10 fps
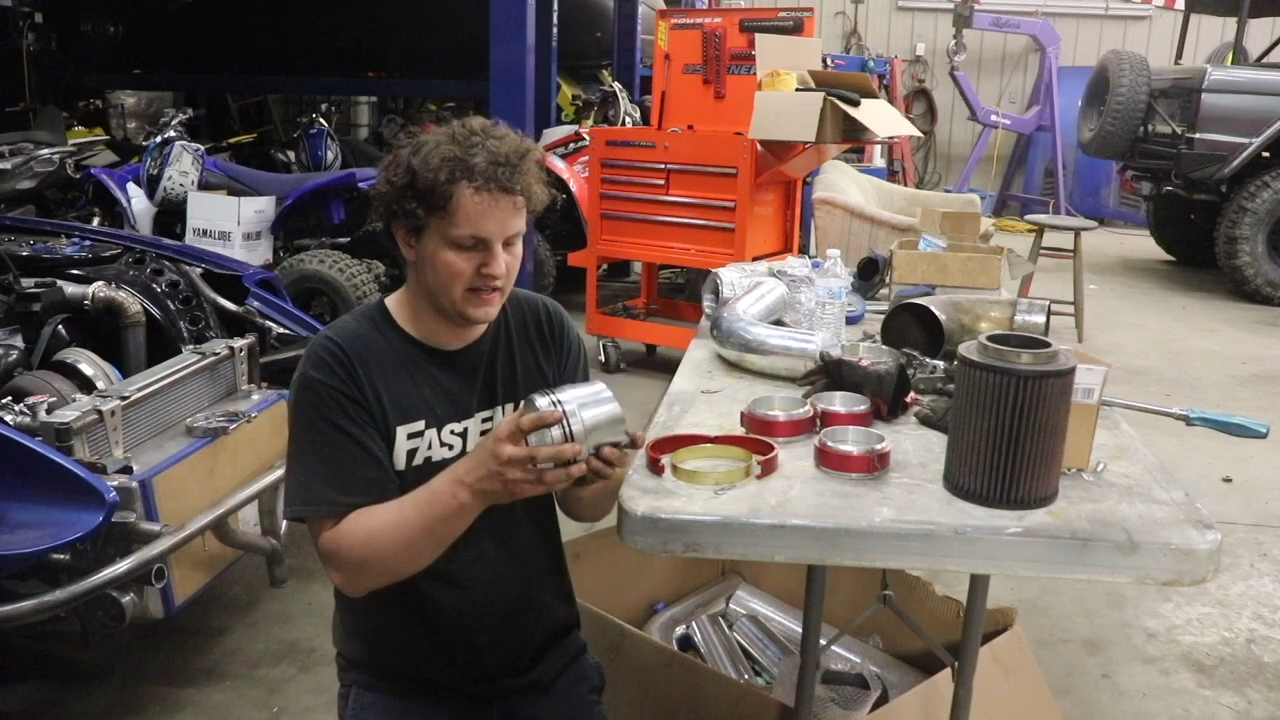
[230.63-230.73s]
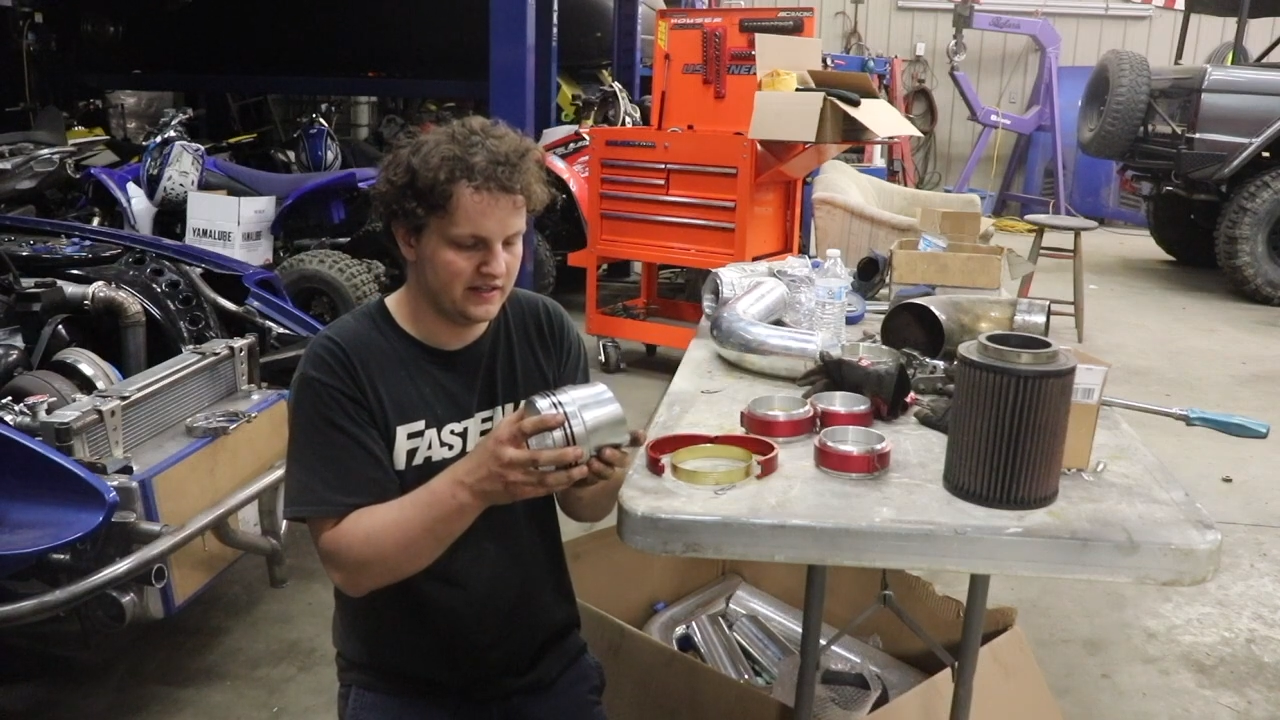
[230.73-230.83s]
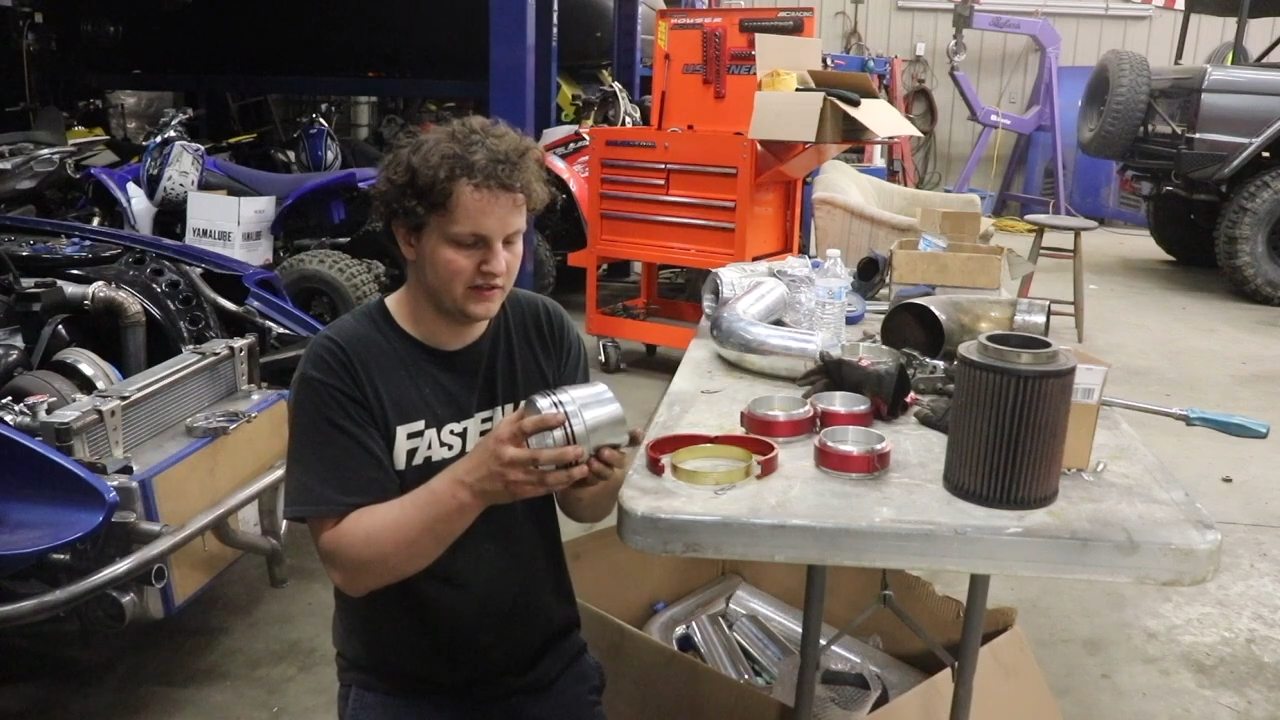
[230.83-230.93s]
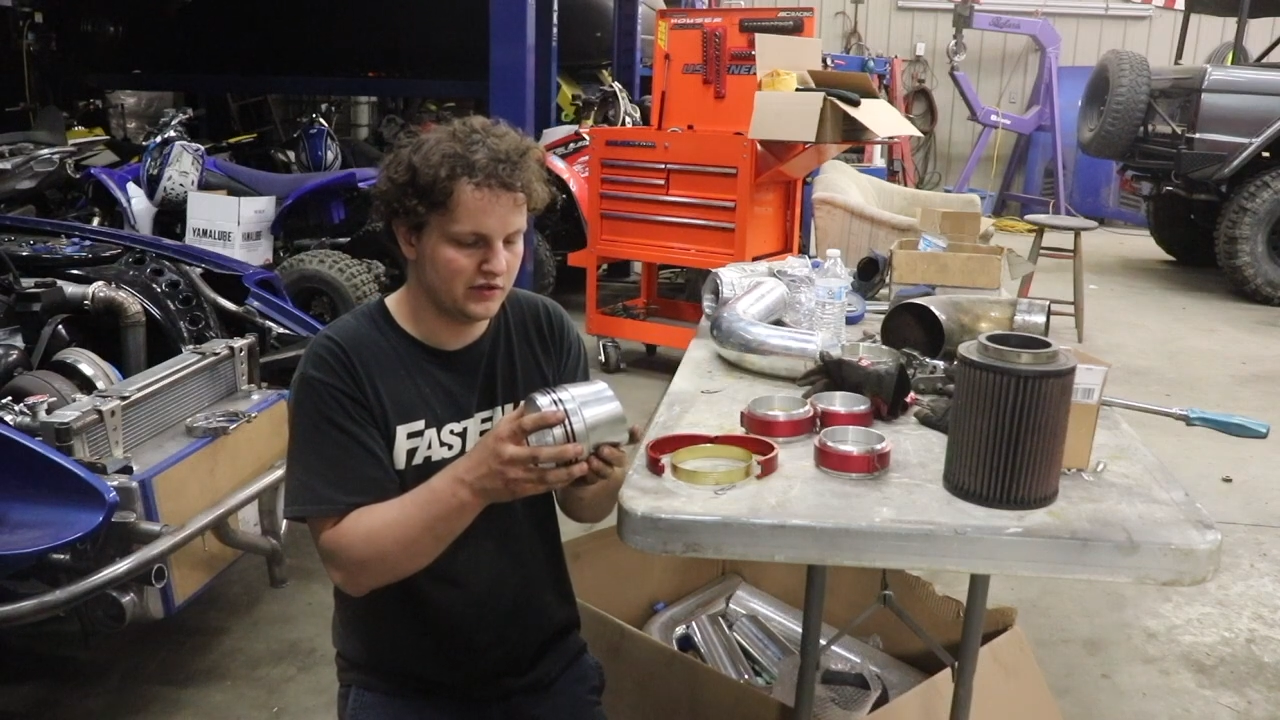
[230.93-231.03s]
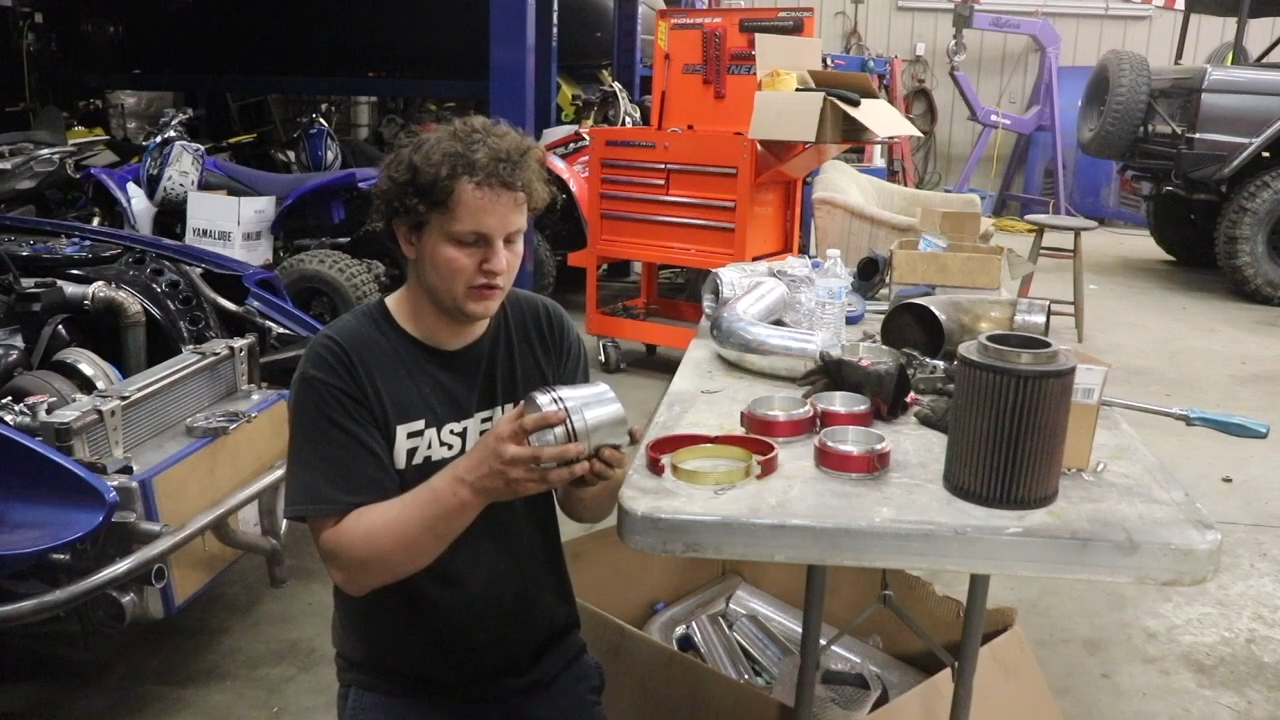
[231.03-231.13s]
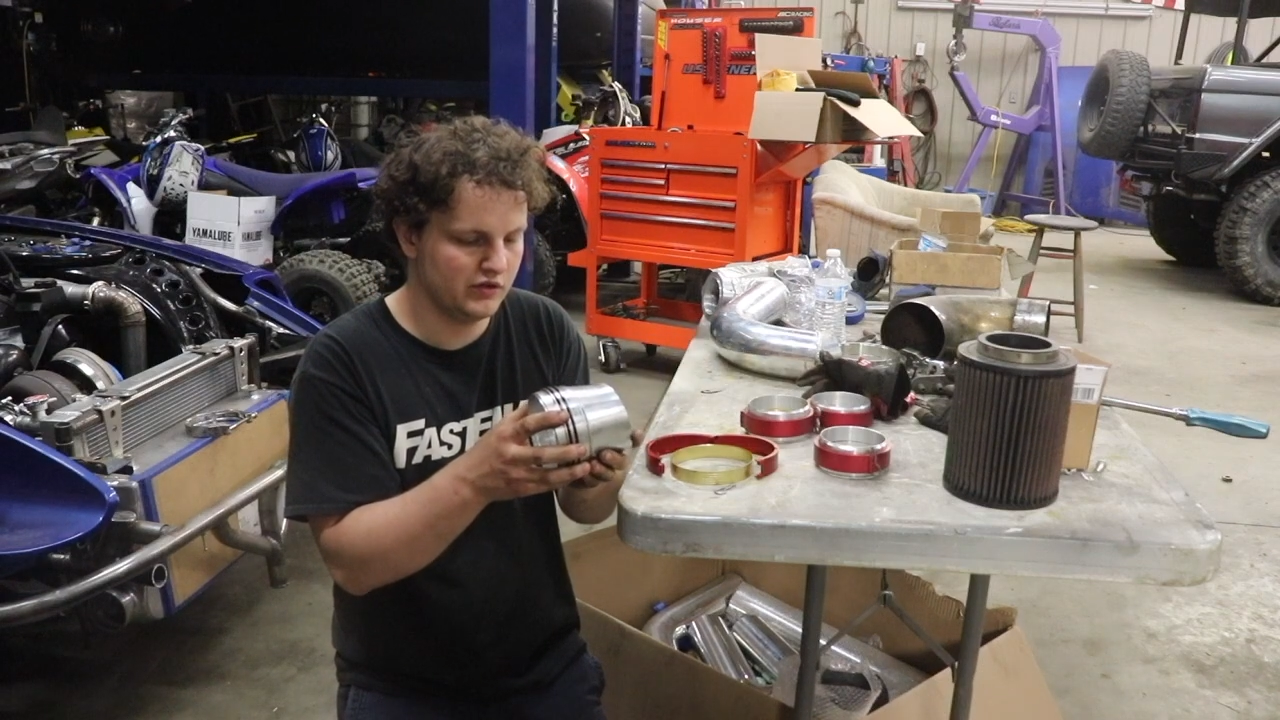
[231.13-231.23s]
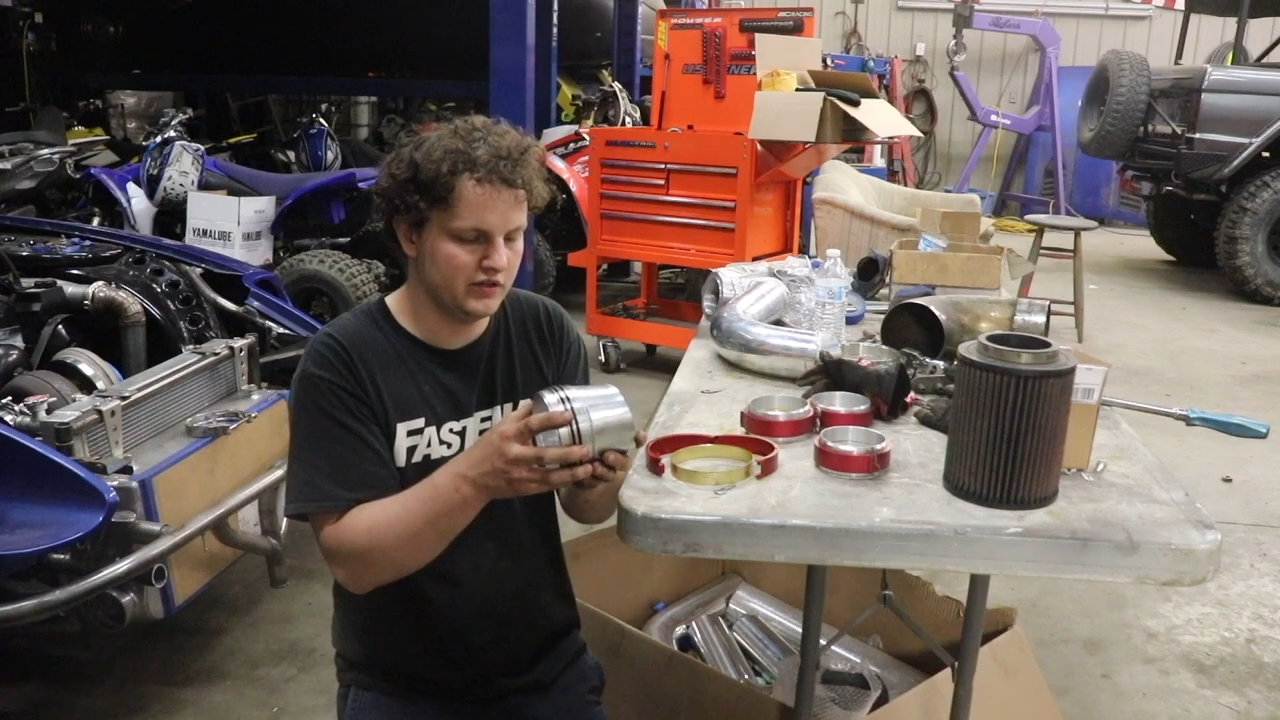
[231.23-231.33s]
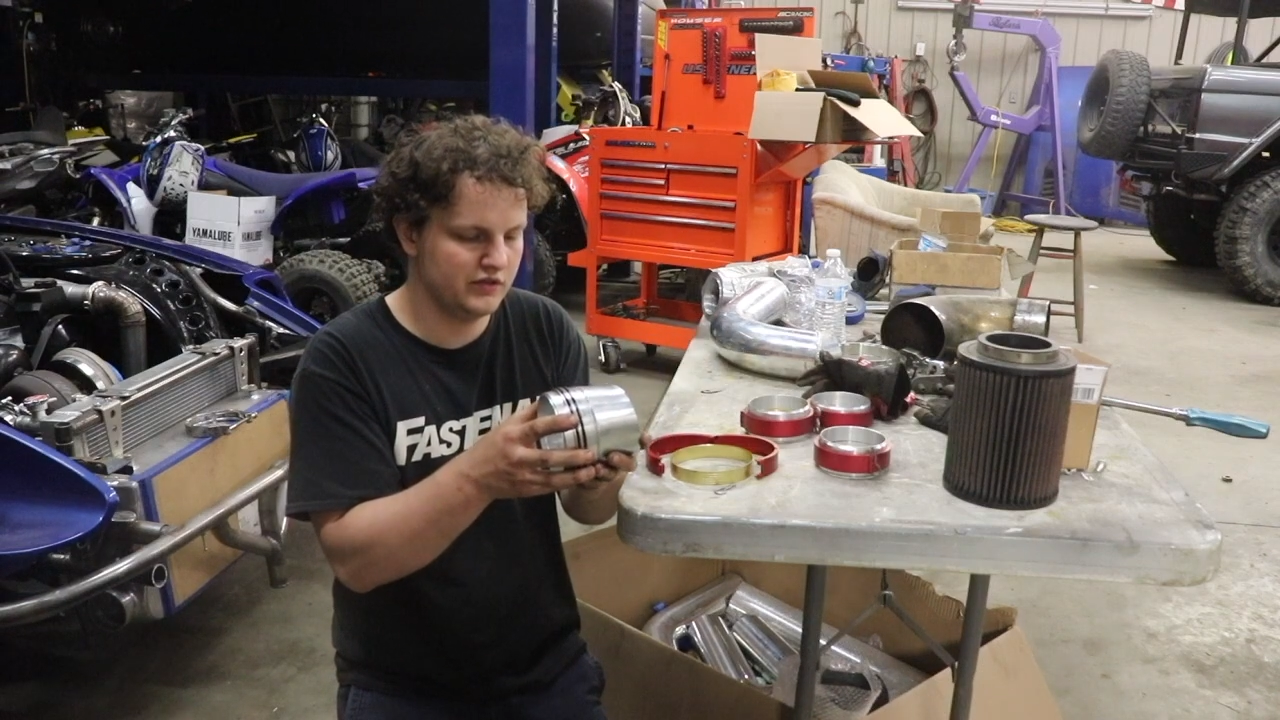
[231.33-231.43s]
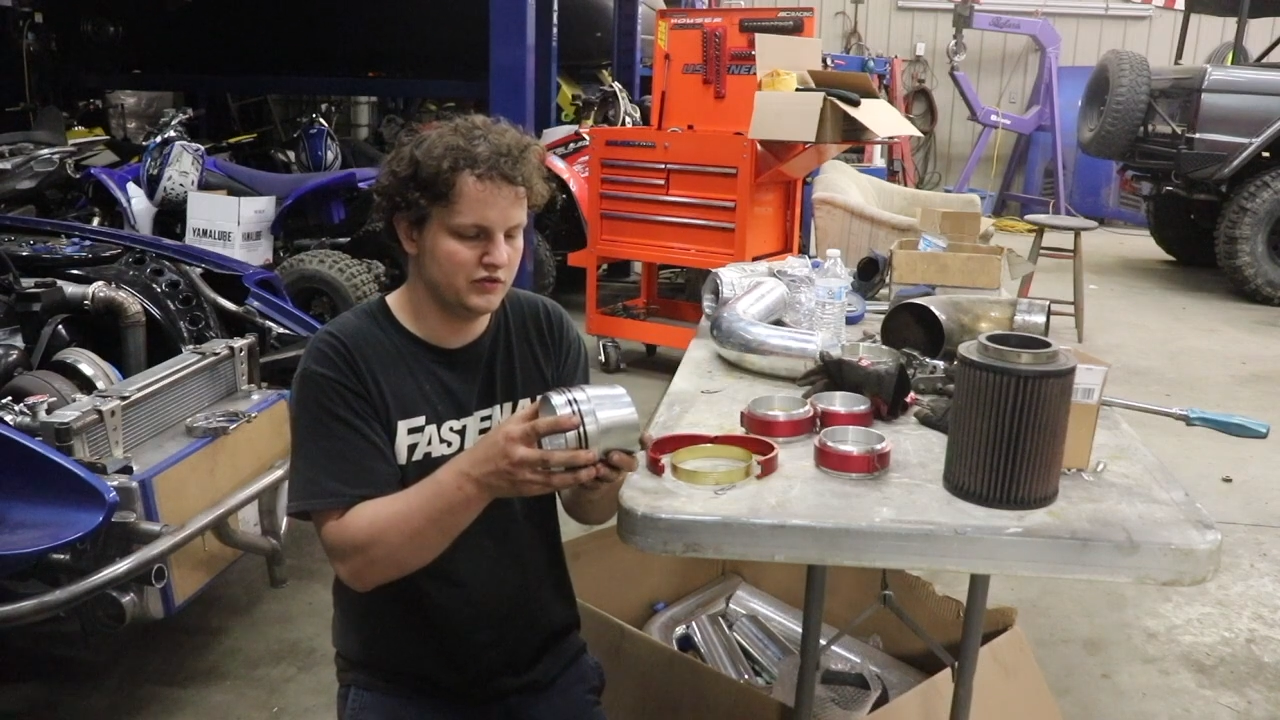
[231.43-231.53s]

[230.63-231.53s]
intercooler